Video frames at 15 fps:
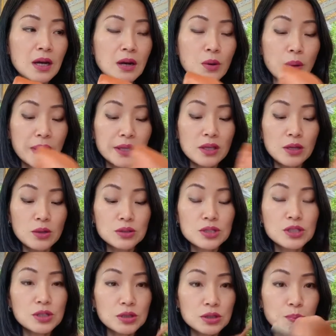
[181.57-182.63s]
when you
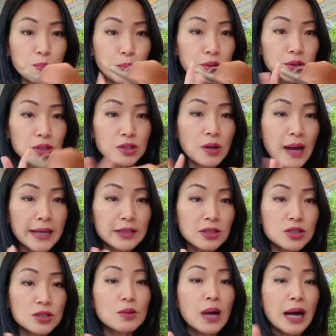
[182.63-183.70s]
try the
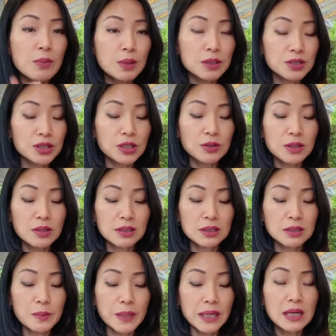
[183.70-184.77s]
shoe, I want to show you a little
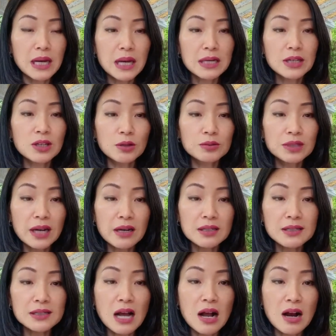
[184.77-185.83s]
bit, you know,
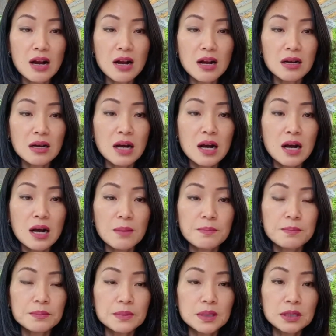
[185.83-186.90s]
there's our,
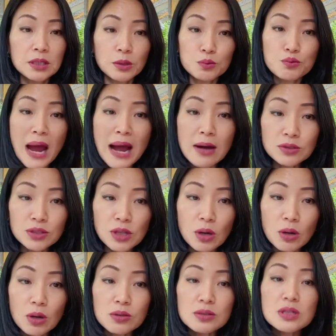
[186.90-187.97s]
you know, round
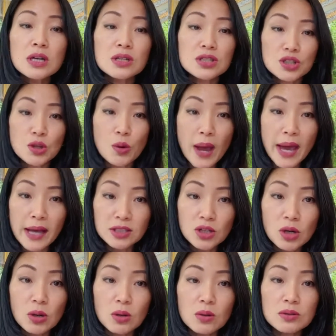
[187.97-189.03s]
toes, square
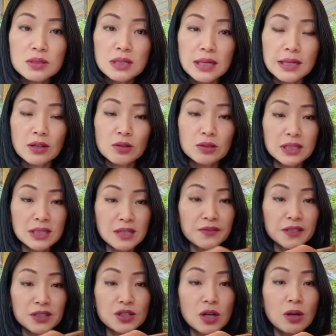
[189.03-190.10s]
toes, you know, the
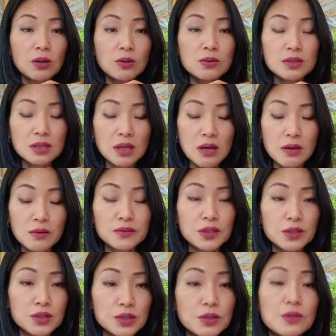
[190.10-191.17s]
different toes of the
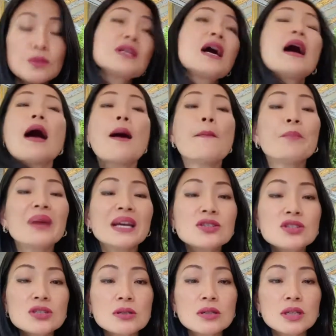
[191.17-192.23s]
shoes. Make
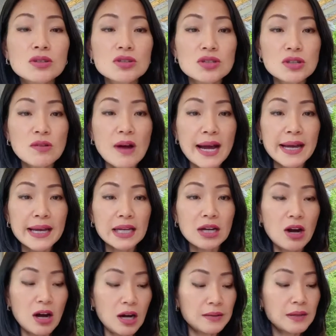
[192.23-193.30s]
sure you try it
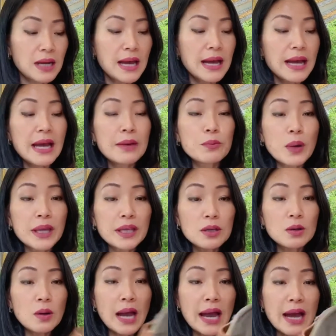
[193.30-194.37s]
on. And when
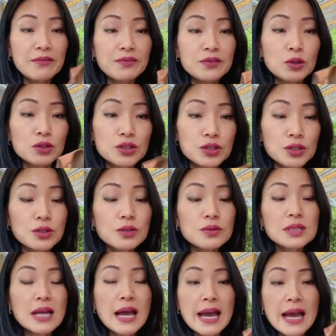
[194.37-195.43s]
you have your shoes
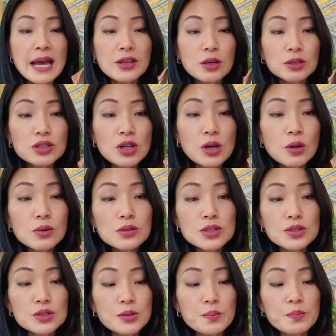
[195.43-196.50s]
and your toes
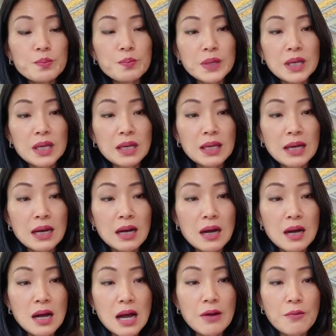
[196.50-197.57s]
should be
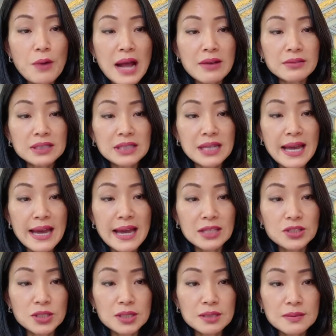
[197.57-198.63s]
around the
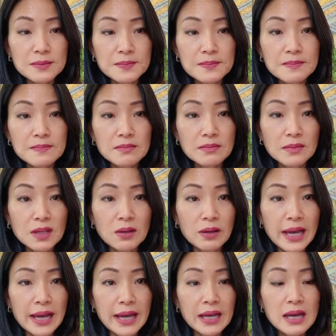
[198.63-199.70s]
edges.
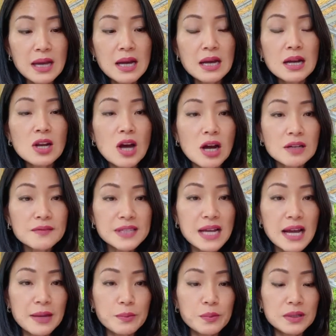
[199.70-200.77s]
Okay, a lot of
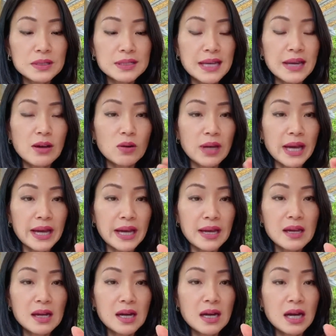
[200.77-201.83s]
time we say, okay,
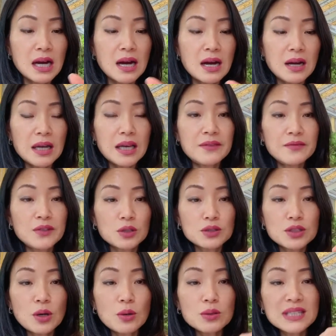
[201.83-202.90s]
if your
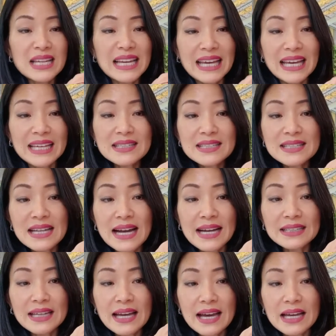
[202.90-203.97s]
toes are inside
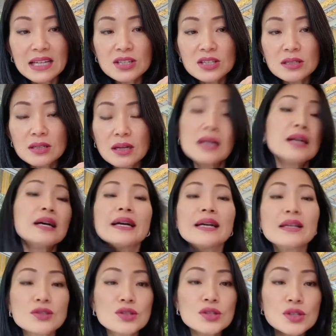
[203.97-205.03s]
the edge,
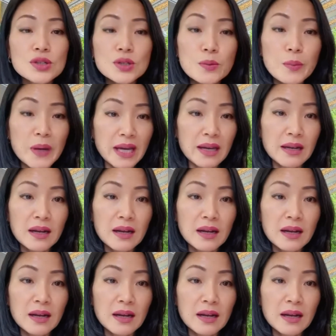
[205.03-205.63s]
it's too big.